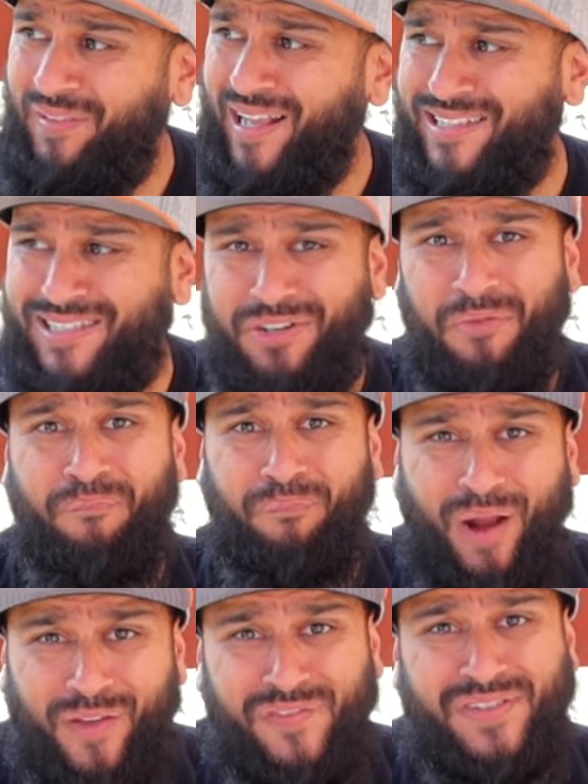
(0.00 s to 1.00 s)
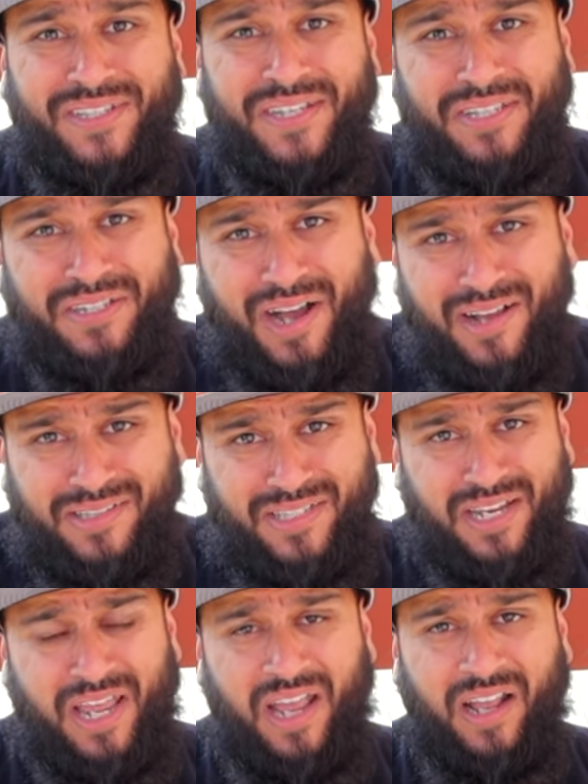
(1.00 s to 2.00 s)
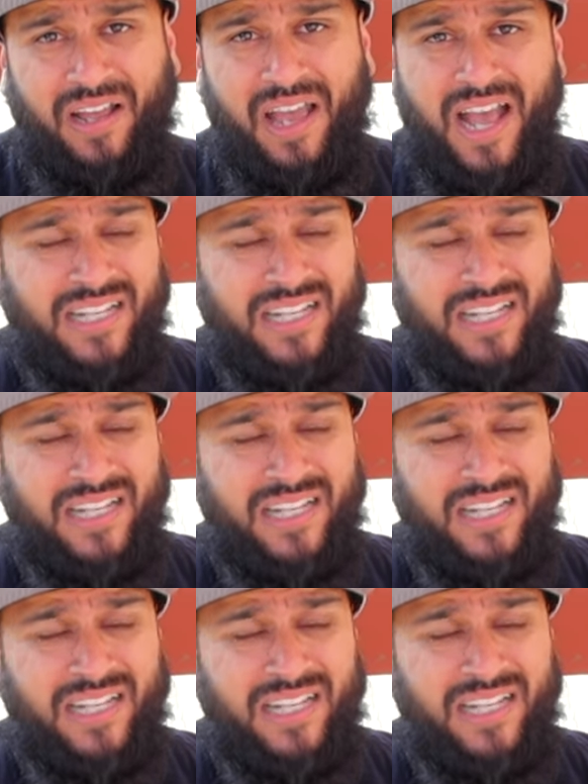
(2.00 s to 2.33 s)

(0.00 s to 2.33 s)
That's, your breath is disgusting.